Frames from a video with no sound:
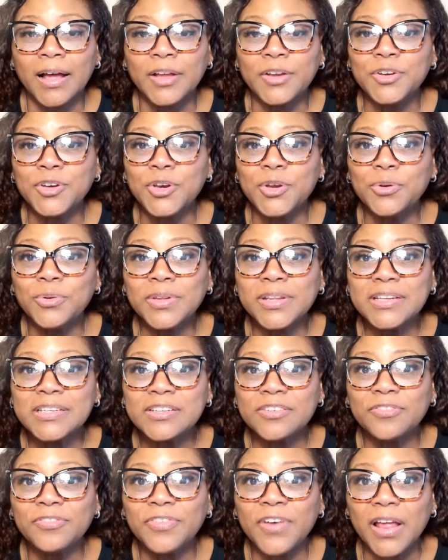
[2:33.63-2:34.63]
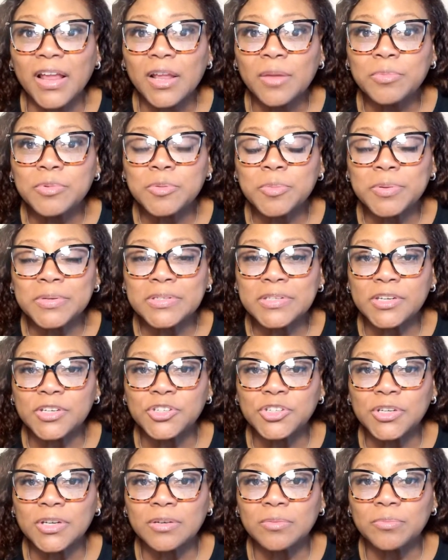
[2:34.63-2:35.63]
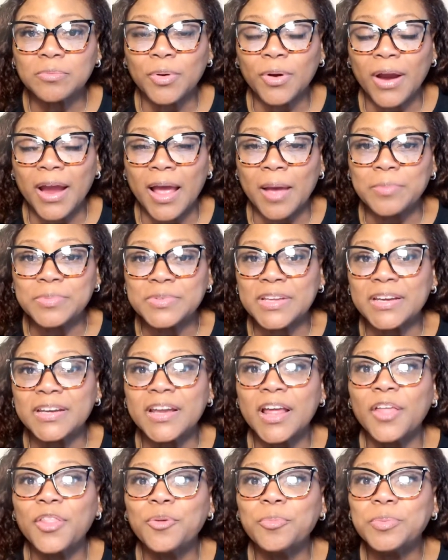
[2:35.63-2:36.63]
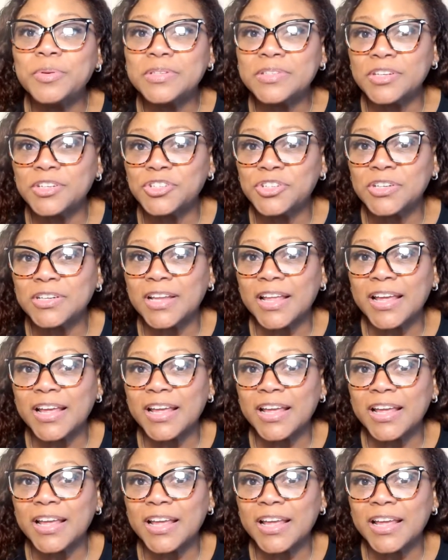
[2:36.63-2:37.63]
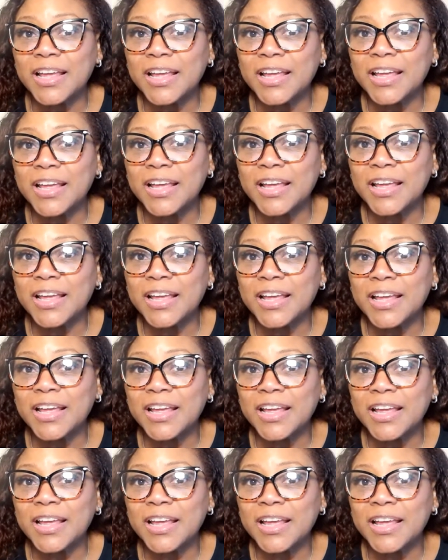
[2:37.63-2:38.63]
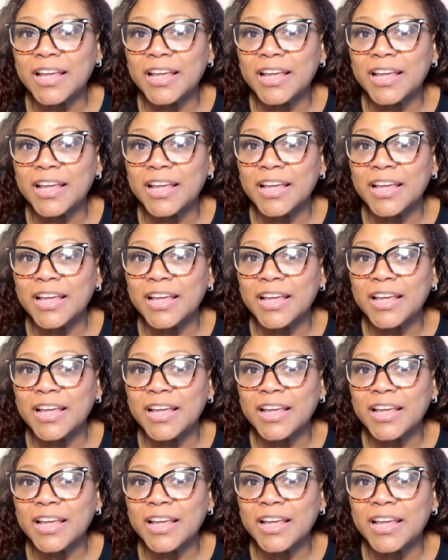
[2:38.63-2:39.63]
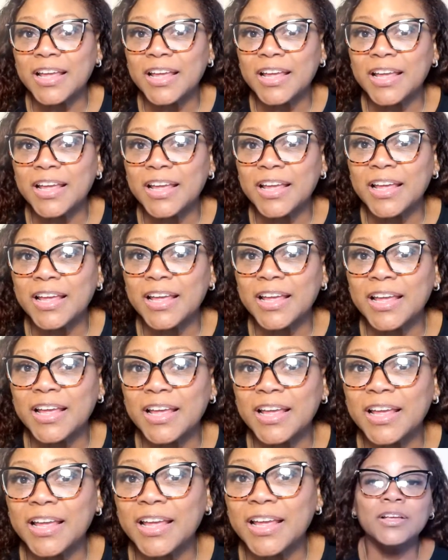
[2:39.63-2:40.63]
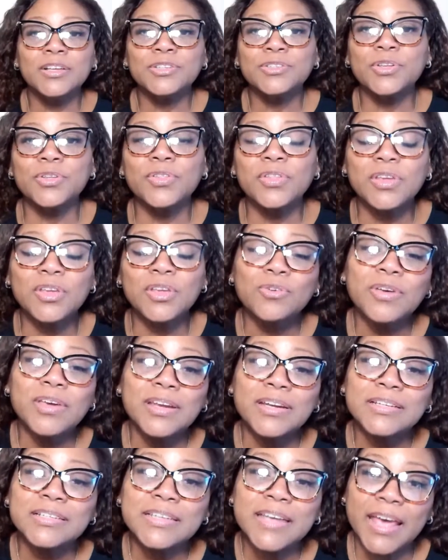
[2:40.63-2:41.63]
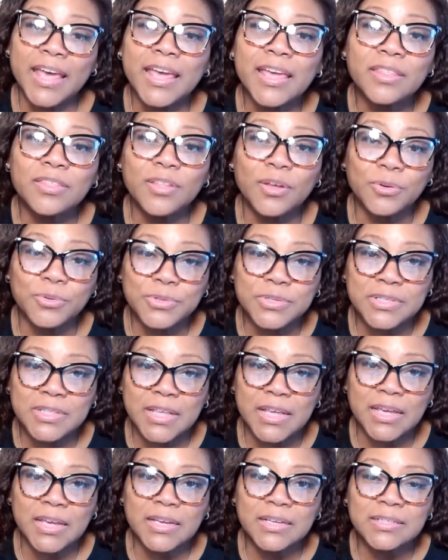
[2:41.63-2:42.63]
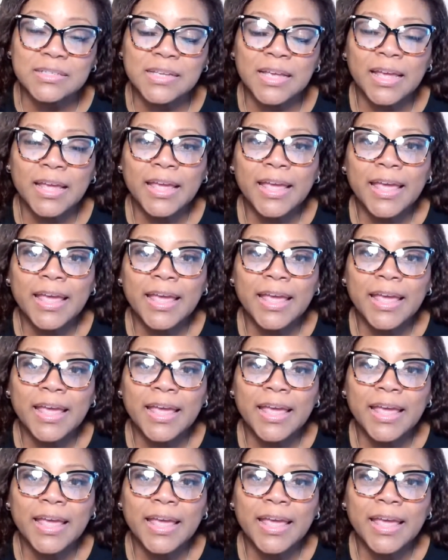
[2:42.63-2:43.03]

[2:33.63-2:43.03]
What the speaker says: newly developed position, perhaps another position, like I said, within your organization, whatever it is, so that you can attain those things.